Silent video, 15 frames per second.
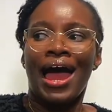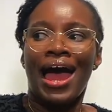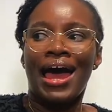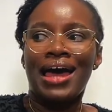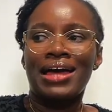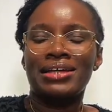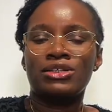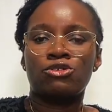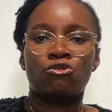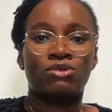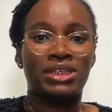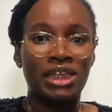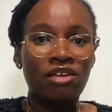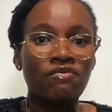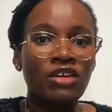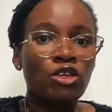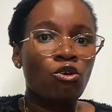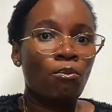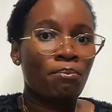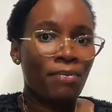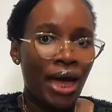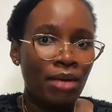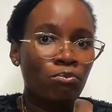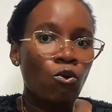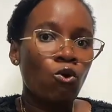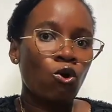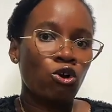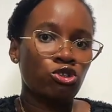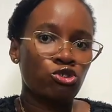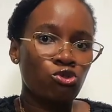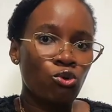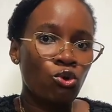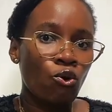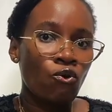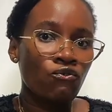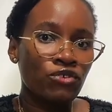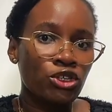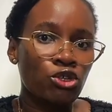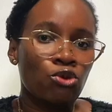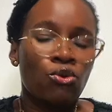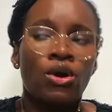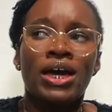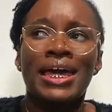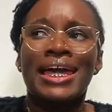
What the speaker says: and you're giving your man more control over you,